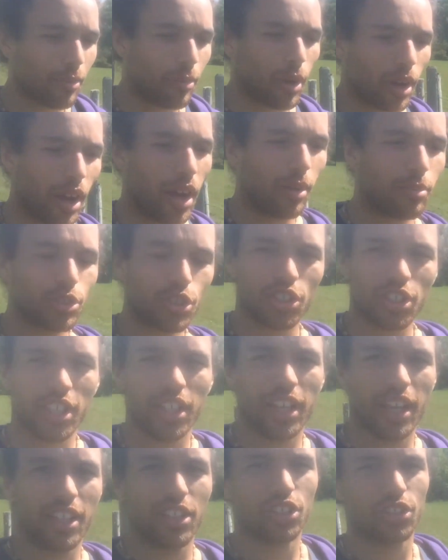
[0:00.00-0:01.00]
But I'm just
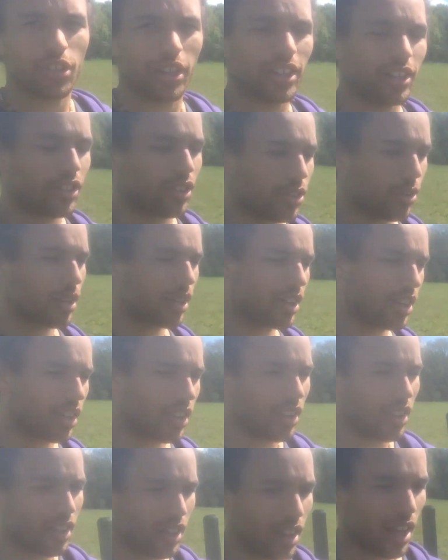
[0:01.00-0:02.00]
going to get straight to it.
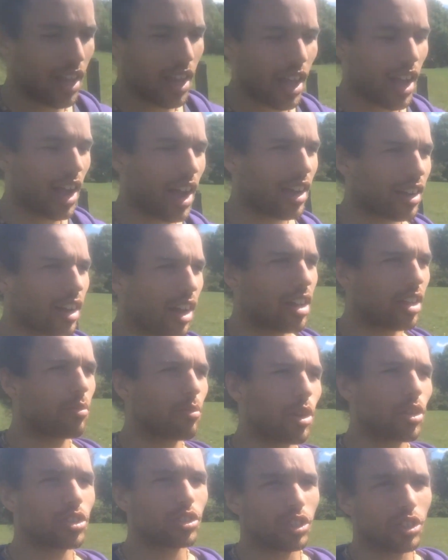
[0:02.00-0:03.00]
I had like the
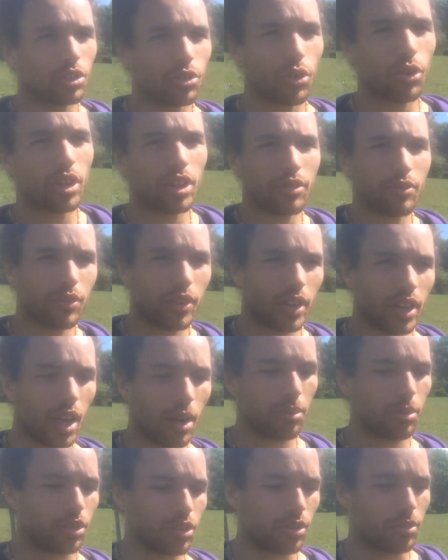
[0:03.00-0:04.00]
most annoying thing
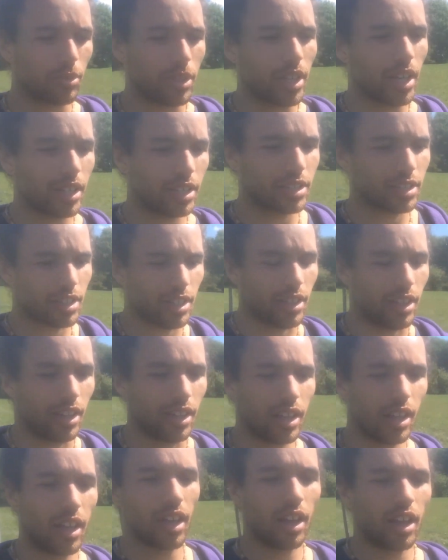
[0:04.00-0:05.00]
happen to me
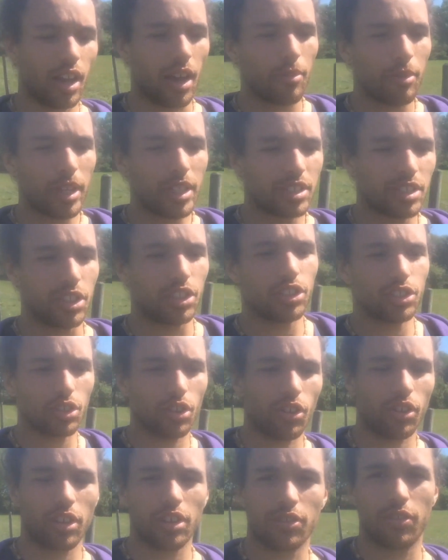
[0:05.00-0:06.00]
yesterday. I basically
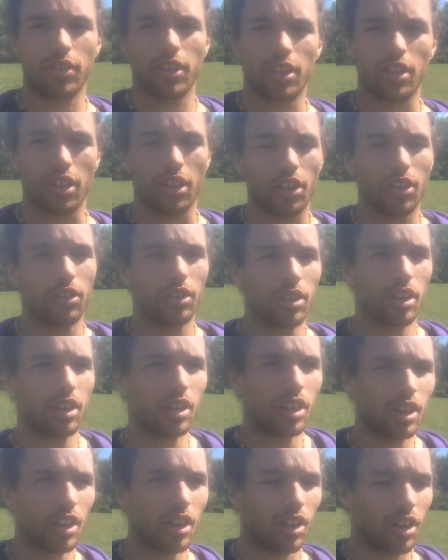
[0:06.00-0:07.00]
shot this video
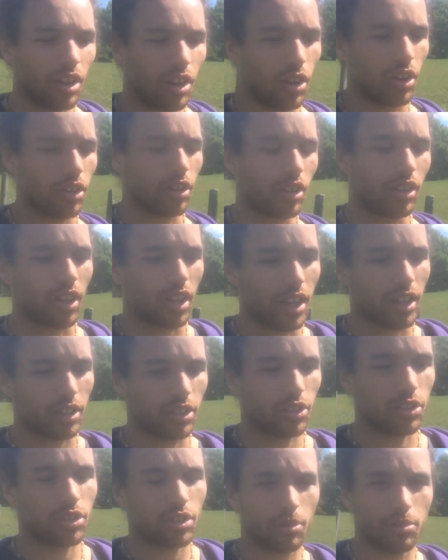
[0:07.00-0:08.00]
on
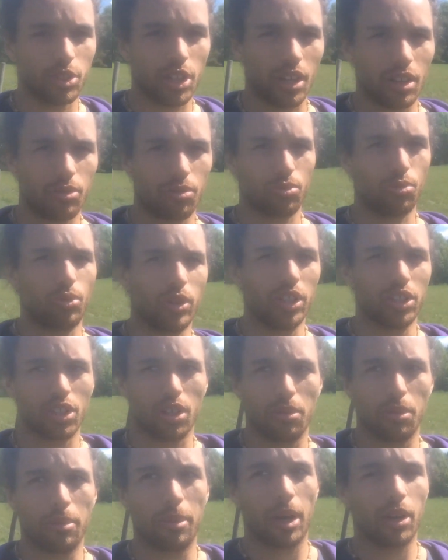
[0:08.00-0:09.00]
like the subject
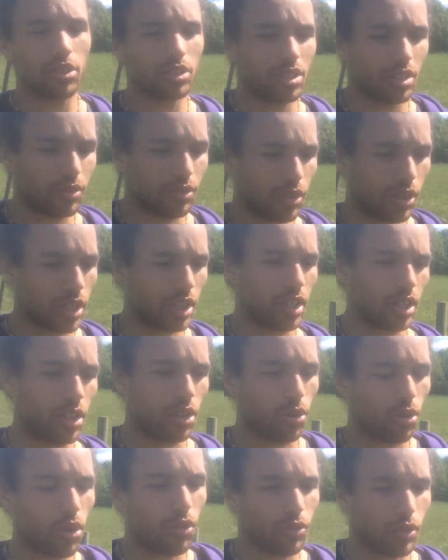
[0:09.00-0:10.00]
which I'm about to fucking
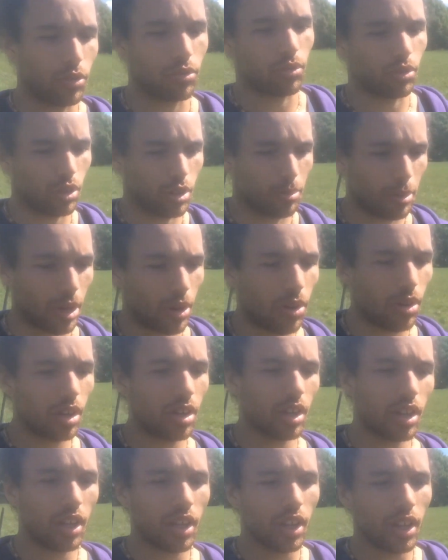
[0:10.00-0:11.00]
go off on one about,
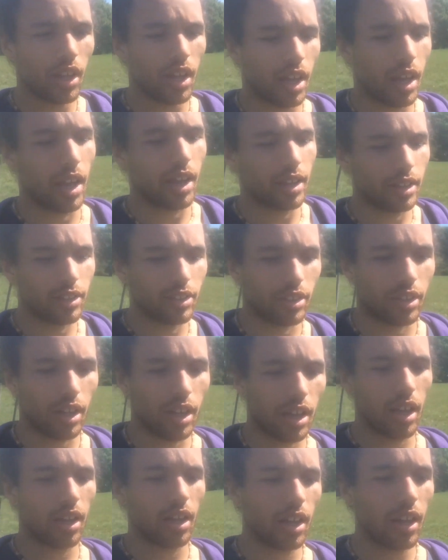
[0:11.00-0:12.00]
and
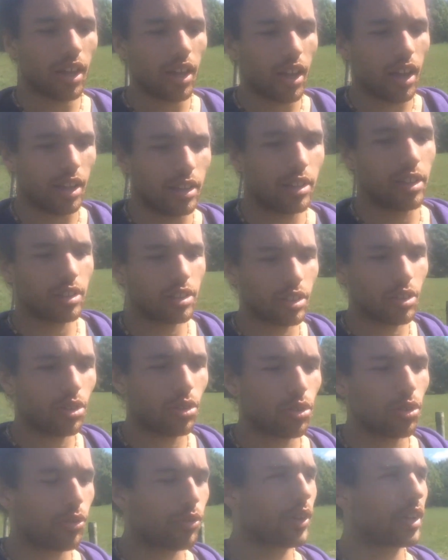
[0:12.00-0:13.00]
I did the
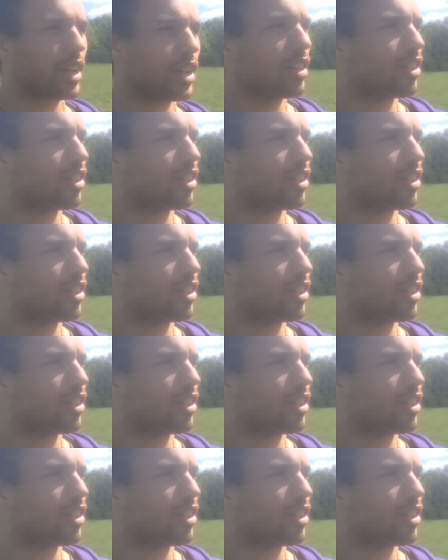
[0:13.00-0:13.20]
cool thing